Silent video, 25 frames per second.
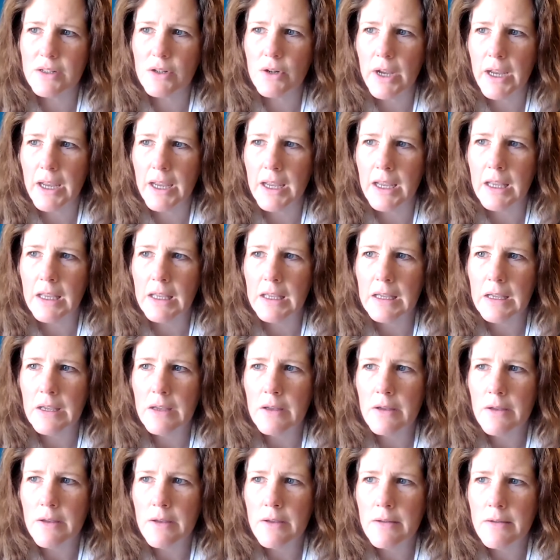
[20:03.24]
great.
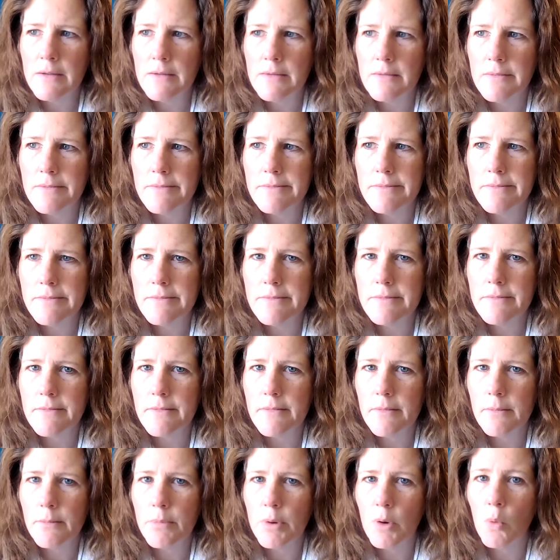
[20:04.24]

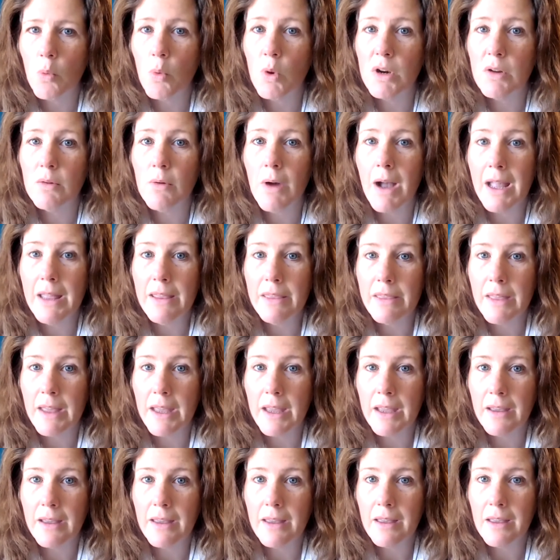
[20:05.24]
But what do I
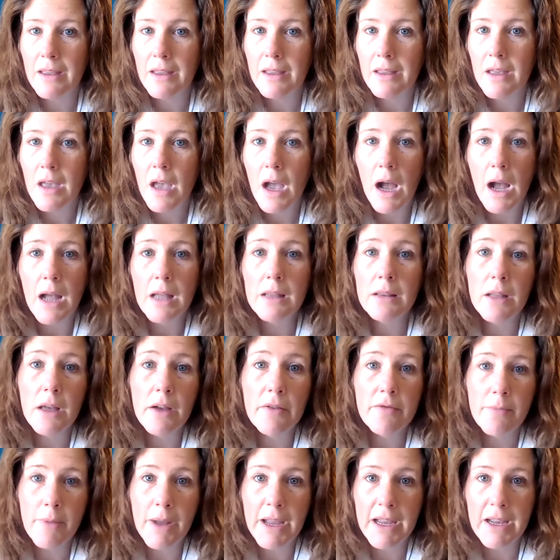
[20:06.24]
think? I
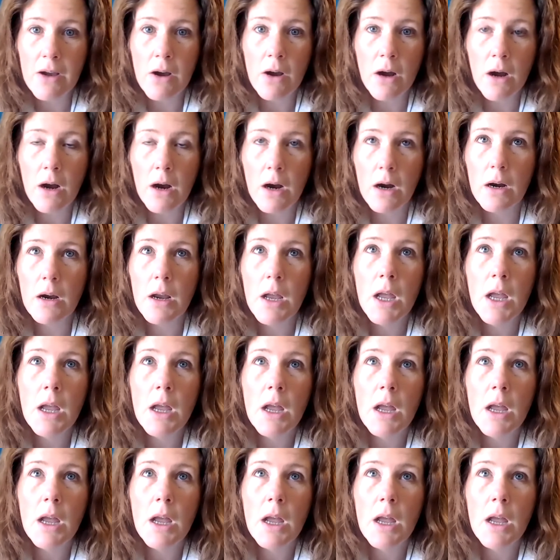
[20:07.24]
love my car.